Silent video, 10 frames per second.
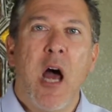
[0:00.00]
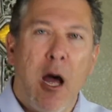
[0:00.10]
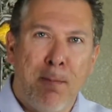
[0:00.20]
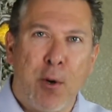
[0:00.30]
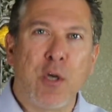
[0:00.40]

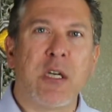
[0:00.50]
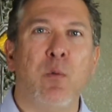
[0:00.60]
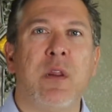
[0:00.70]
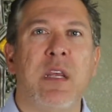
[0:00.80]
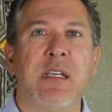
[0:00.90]
a person
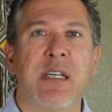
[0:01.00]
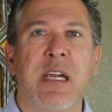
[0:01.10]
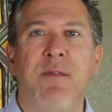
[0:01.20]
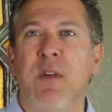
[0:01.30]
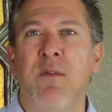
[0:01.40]
with this
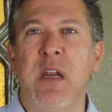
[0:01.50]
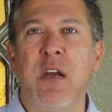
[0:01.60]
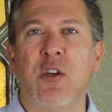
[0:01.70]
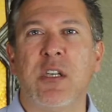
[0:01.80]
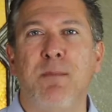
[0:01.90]
gift of
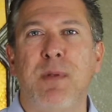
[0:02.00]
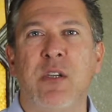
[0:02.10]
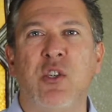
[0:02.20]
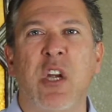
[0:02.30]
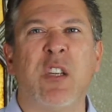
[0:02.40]
leadership
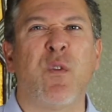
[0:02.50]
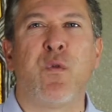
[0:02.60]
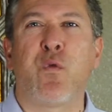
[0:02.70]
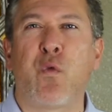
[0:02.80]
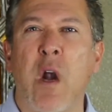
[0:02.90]
is just
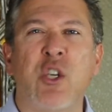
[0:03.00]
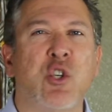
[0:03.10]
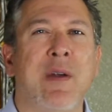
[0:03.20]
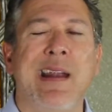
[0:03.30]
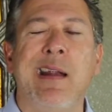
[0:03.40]

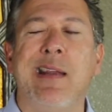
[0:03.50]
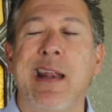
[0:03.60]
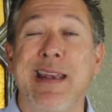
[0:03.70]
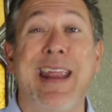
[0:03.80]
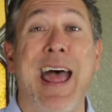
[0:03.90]
frustrated to
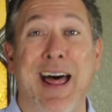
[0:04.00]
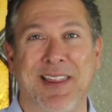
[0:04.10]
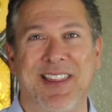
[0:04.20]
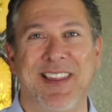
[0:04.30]
death